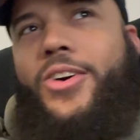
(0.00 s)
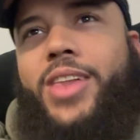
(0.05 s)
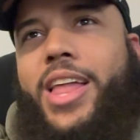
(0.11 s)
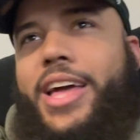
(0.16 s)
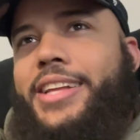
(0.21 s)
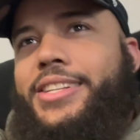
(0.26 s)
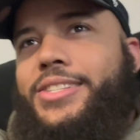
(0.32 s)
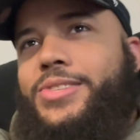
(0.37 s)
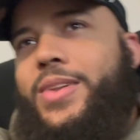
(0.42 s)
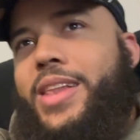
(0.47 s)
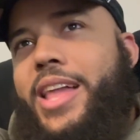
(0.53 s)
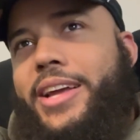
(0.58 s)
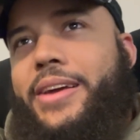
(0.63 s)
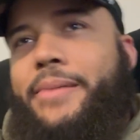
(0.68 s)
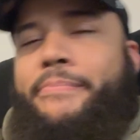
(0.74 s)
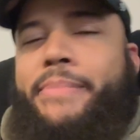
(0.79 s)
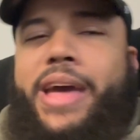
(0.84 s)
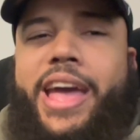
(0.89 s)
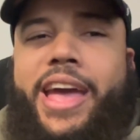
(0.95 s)
like into like a
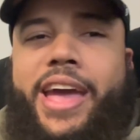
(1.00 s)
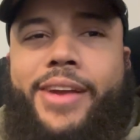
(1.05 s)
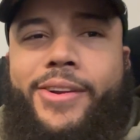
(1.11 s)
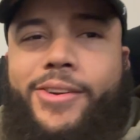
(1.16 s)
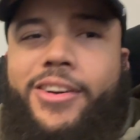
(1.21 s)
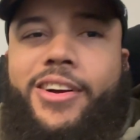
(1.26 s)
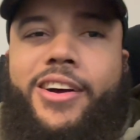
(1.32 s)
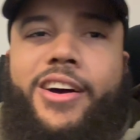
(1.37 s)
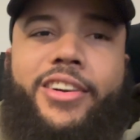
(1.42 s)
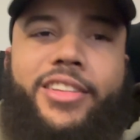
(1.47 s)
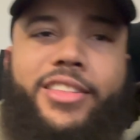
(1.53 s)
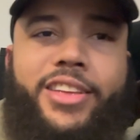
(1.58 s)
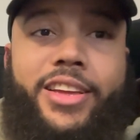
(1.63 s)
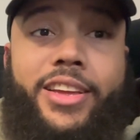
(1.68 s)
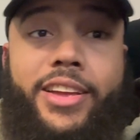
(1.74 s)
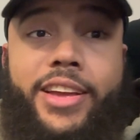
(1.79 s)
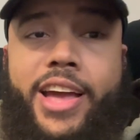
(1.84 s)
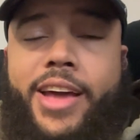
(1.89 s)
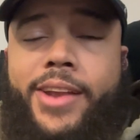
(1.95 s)
bad or
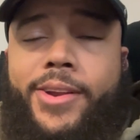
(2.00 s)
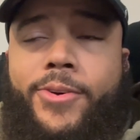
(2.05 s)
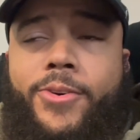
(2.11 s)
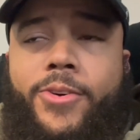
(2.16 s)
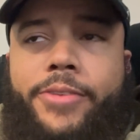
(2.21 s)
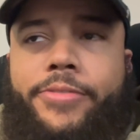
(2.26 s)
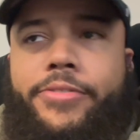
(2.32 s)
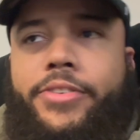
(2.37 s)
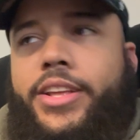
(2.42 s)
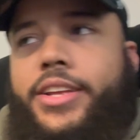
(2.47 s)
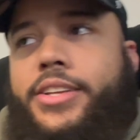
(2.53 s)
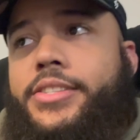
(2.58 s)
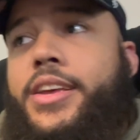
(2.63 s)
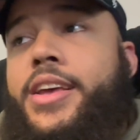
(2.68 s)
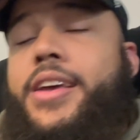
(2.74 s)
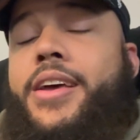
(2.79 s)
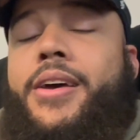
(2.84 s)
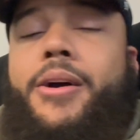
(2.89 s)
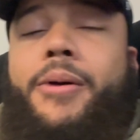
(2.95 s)
ugly category for this,
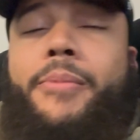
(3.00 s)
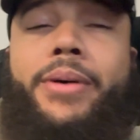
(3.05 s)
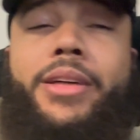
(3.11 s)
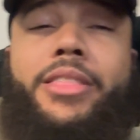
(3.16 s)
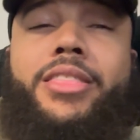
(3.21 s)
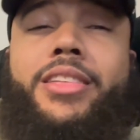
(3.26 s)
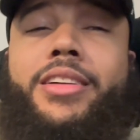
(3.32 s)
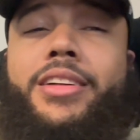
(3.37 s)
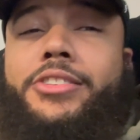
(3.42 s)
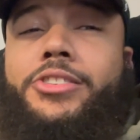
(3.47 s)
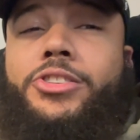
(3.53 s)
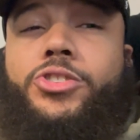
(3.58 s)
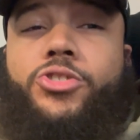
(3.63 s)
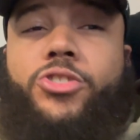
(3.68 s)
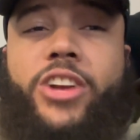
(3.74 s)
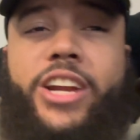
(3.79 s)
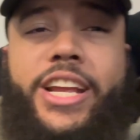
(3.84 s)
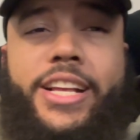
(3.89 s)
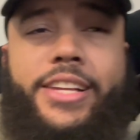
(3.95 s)
but the
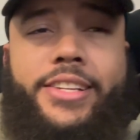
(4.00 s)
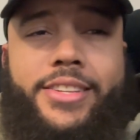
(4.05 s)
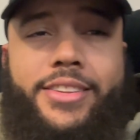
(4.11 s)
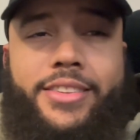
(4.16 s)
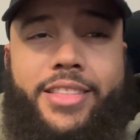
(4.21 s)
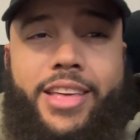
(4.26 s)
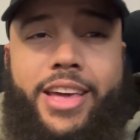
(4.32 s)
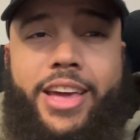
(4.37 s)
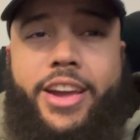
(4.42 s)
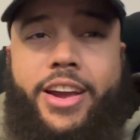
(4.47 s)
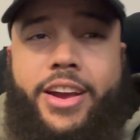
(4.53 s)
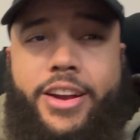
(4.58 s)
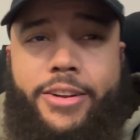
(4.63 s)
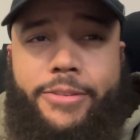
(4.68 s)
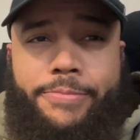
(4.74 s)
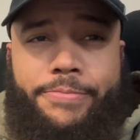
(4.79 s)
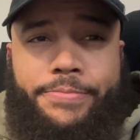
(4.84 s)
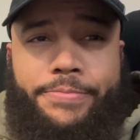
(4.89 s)
drinks there,